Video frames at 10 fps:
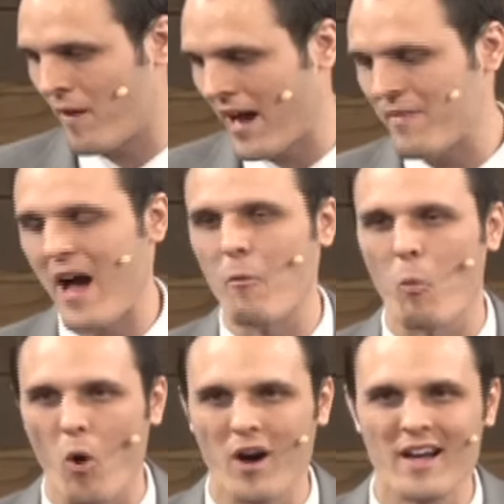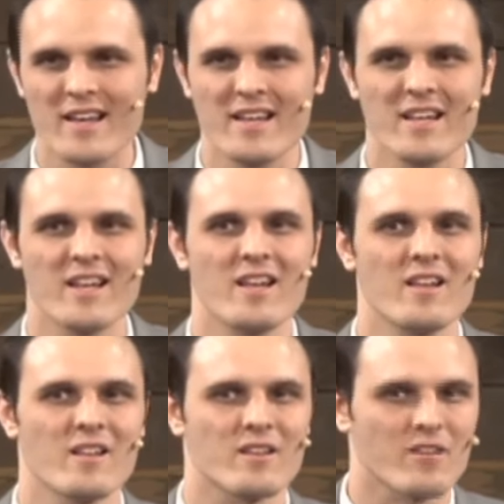find that one
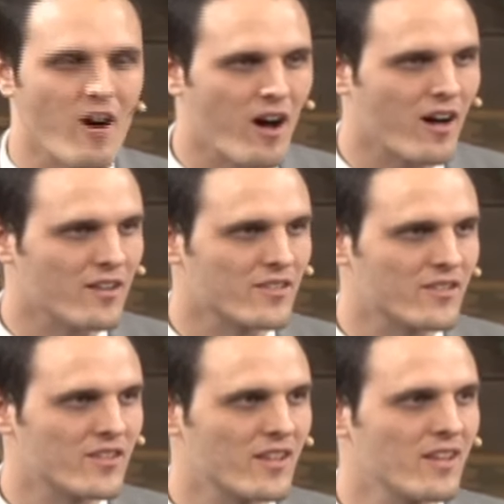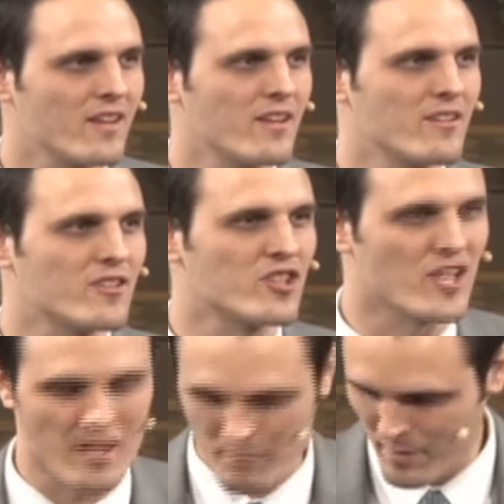lost
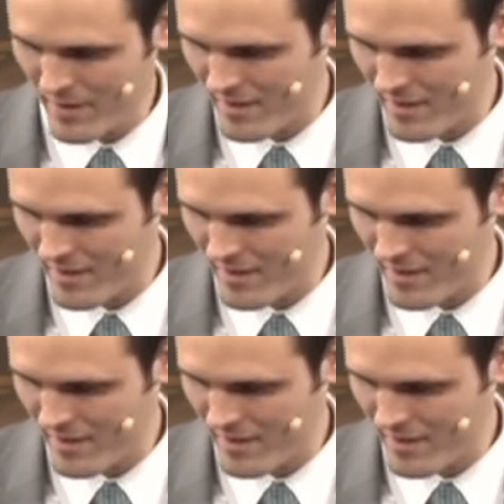sheep.